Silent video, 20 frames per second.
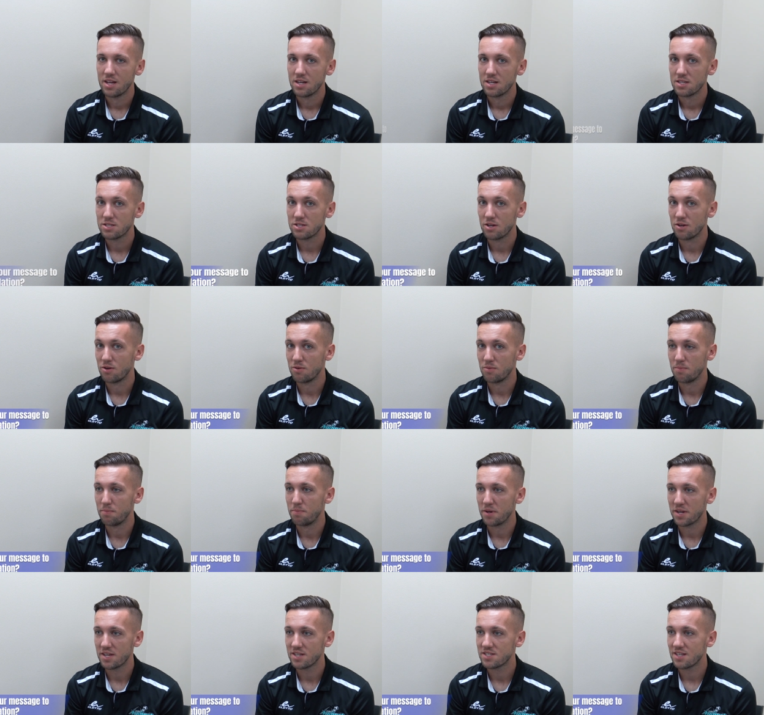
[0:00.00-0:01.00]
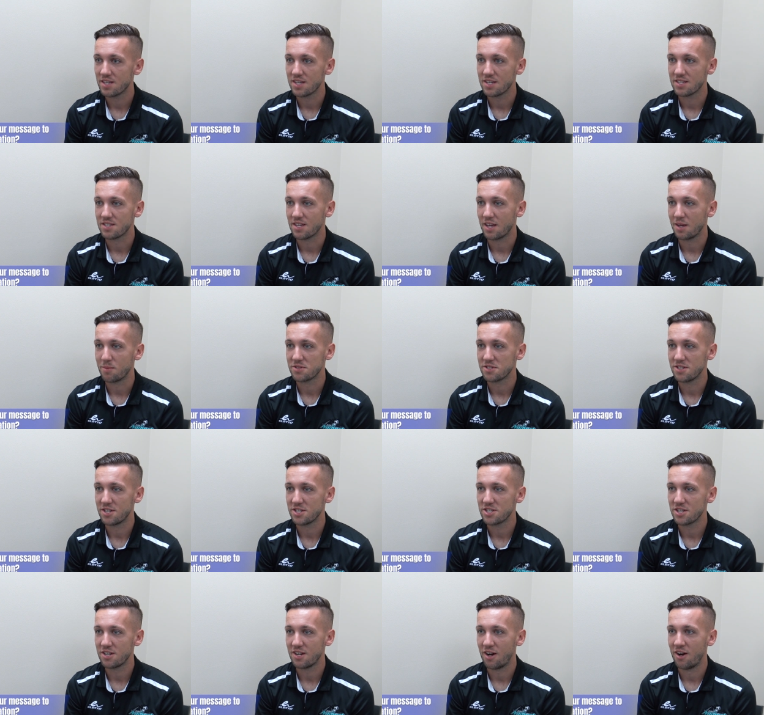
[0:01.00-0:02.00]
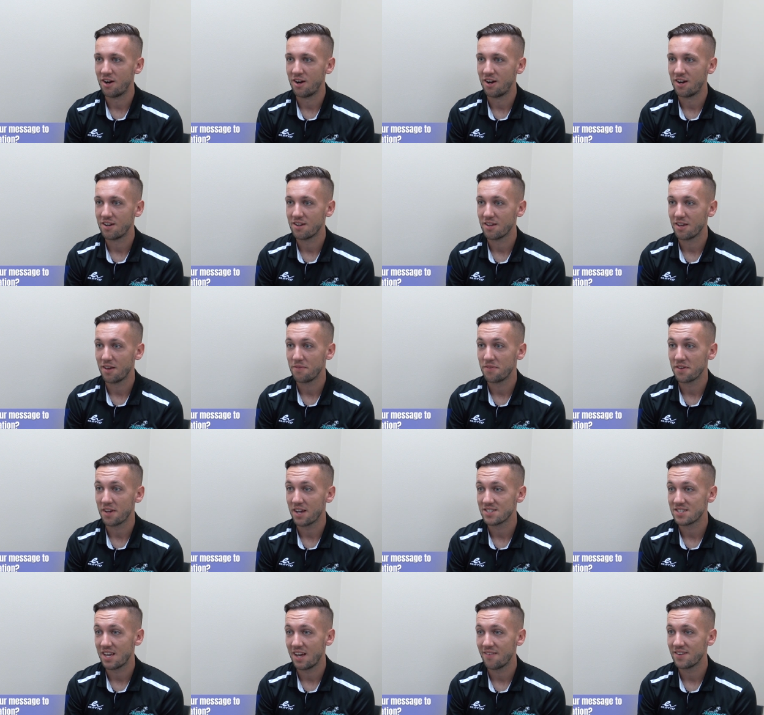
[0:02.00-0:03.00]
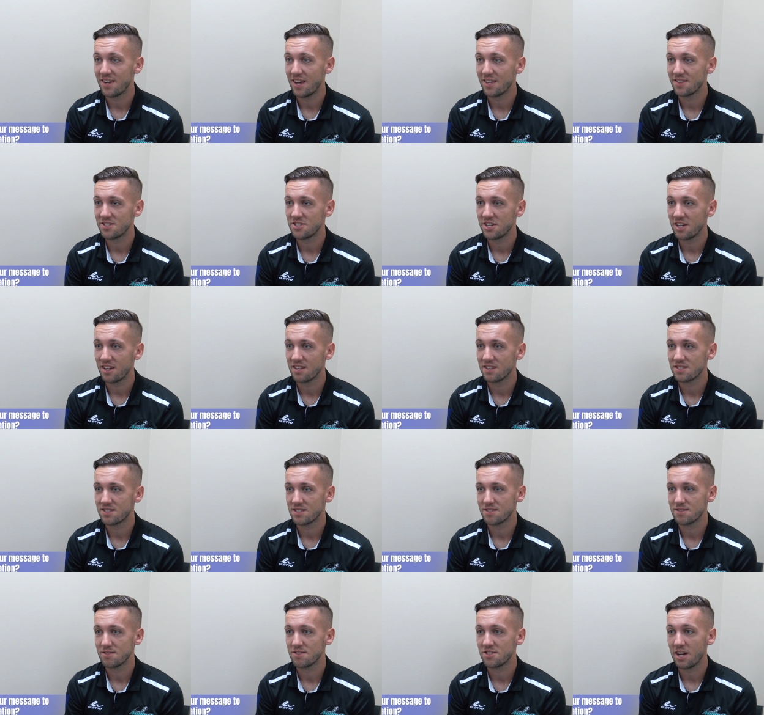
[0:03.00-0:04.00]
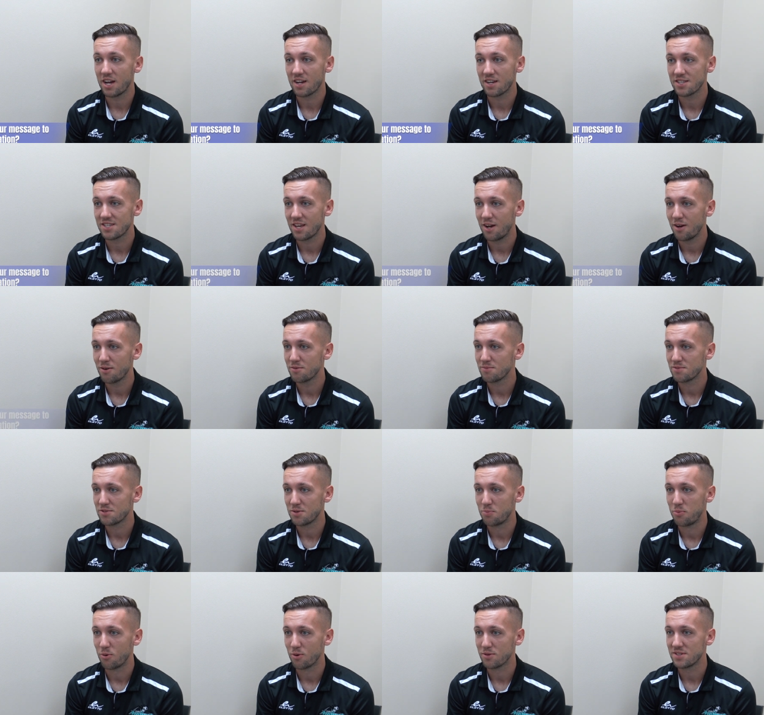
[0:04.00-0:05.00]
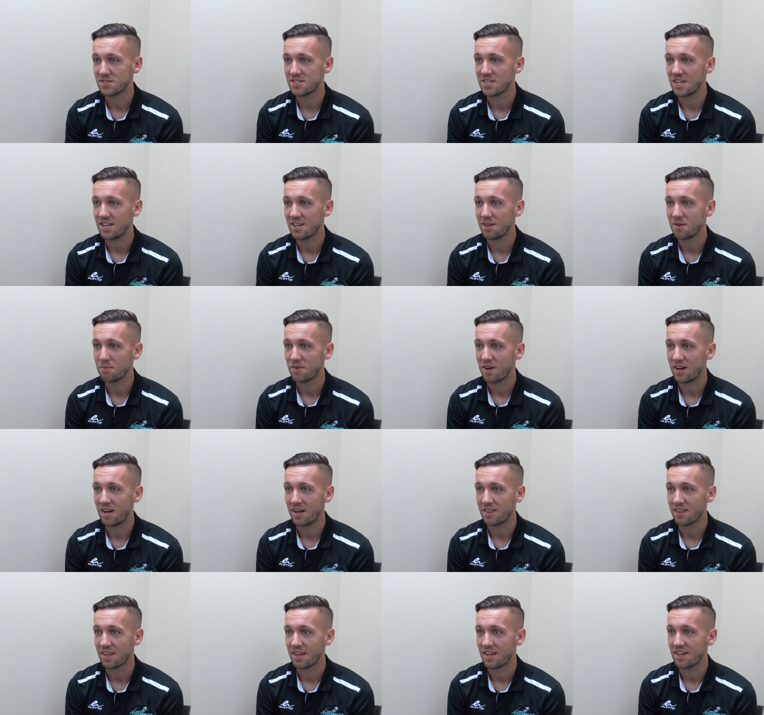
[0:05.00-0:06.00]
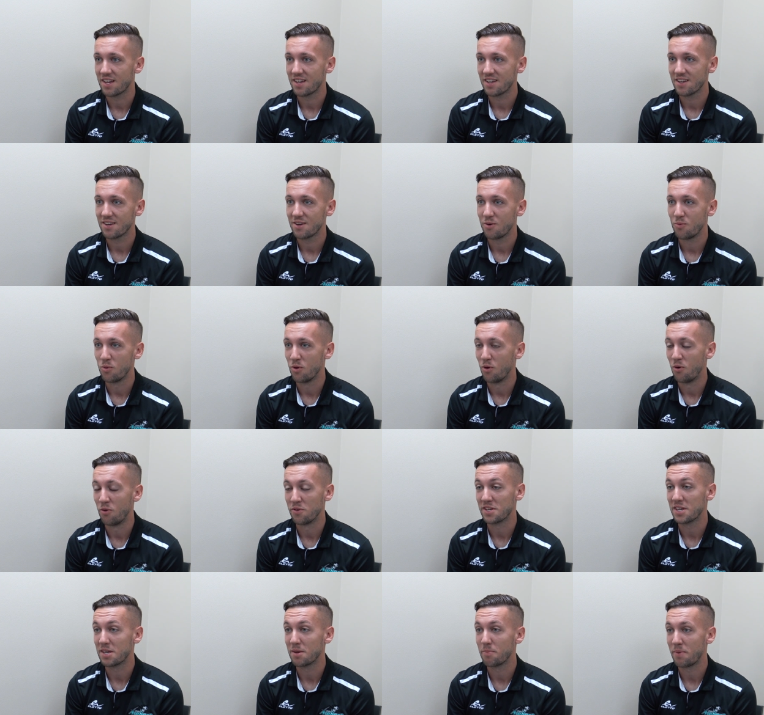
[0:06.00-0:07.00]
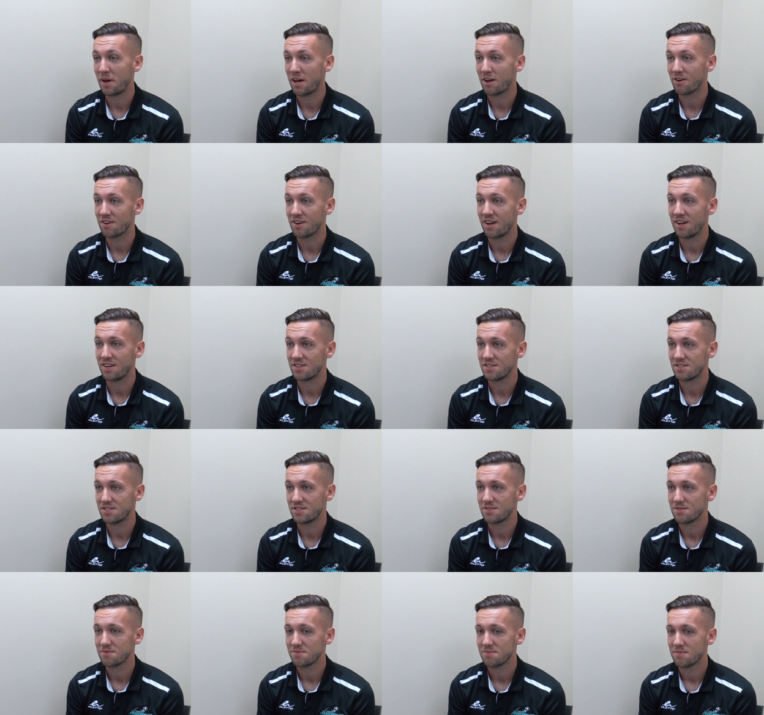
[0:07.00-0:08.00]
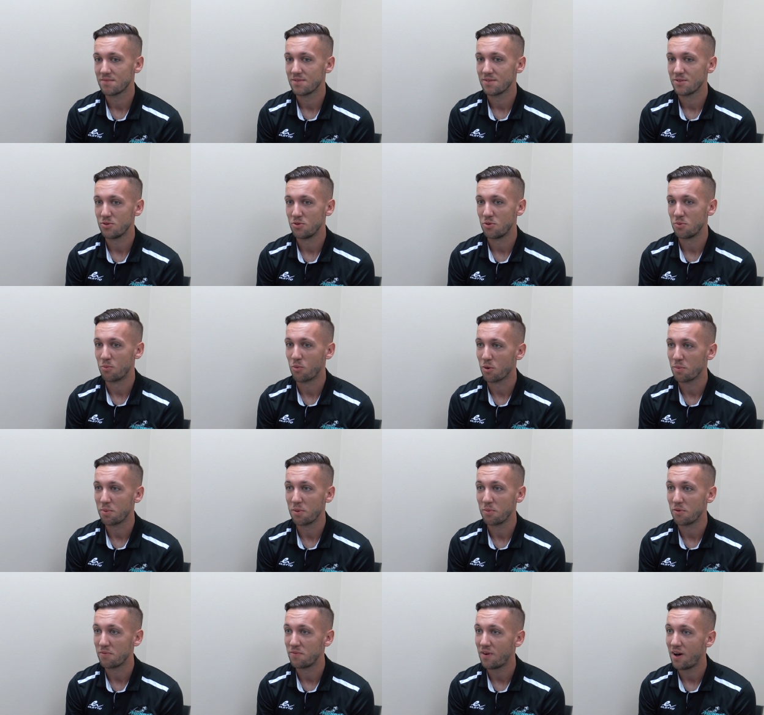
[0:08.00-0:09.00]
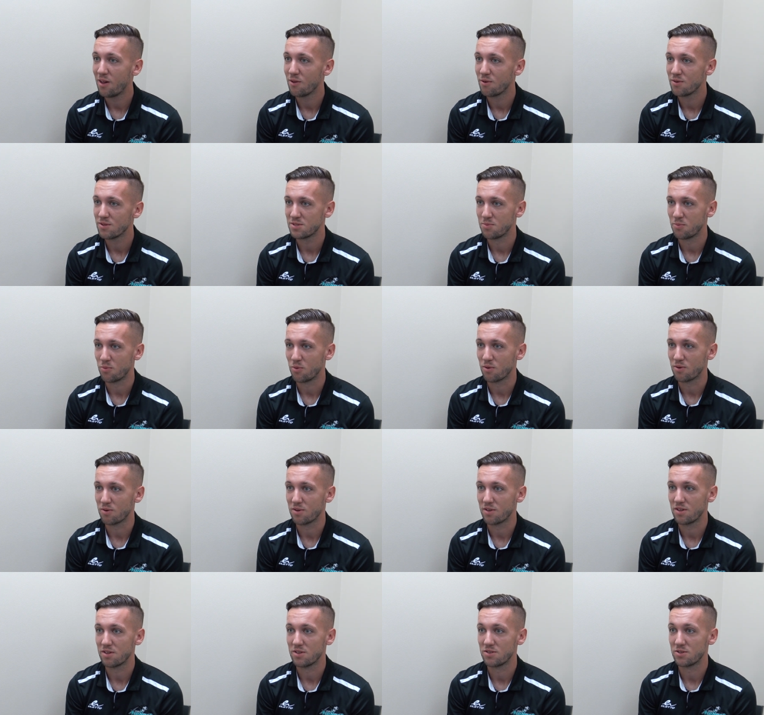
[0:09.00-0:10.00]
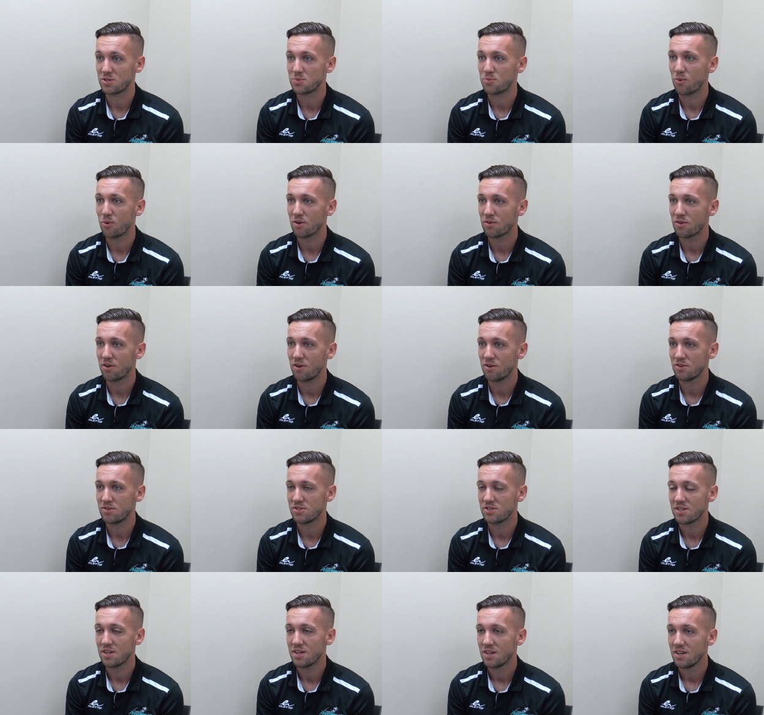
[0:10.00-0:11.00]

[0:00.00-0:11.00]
So biggest thing is Ambush Nation. Uh, if you guys haven't had the chance, check us out, support the team. I think we'll only get better as the more people follow us, the more the sport grows.